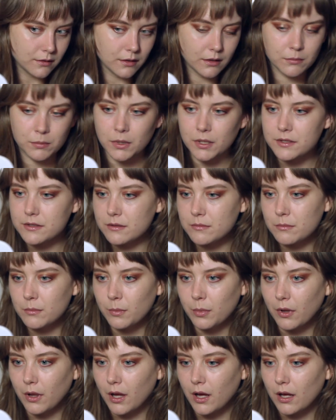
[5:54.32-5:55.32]
I brought
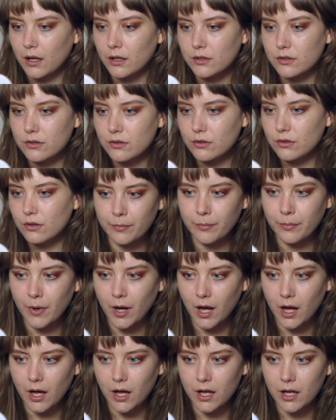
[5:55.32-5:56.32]
some blush,
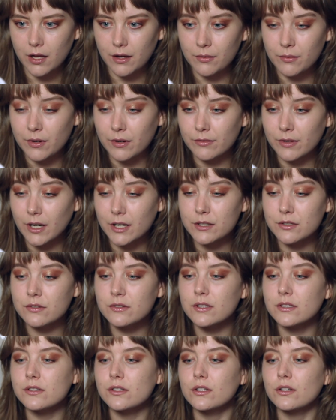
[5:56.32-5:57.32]
but whenever I do
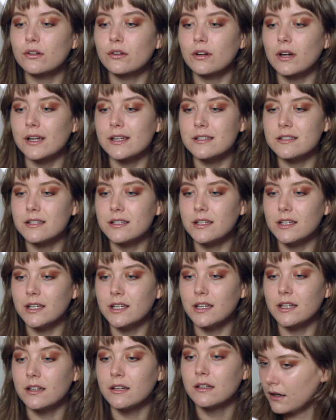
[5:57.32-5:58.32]
such a
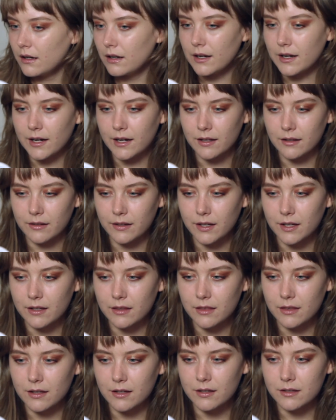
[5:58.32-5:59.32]
crazy eye
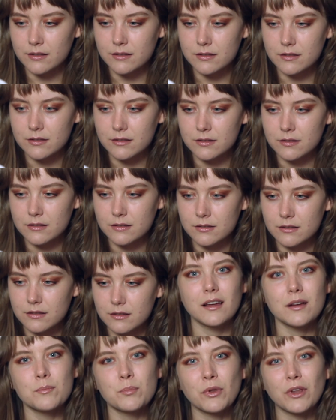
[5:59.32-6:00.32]
like this,
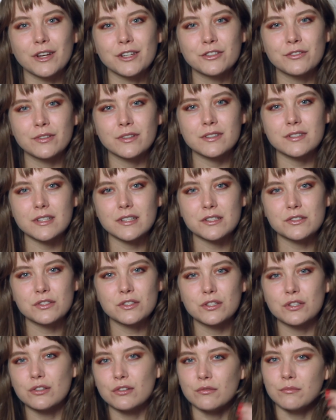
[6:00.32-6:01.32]
blush feels like
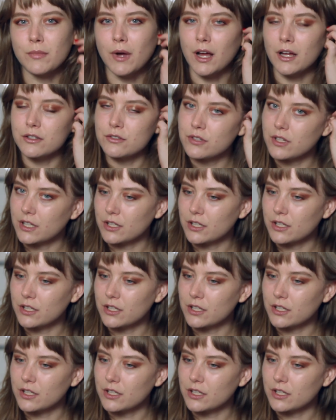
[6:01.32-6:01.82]
too much.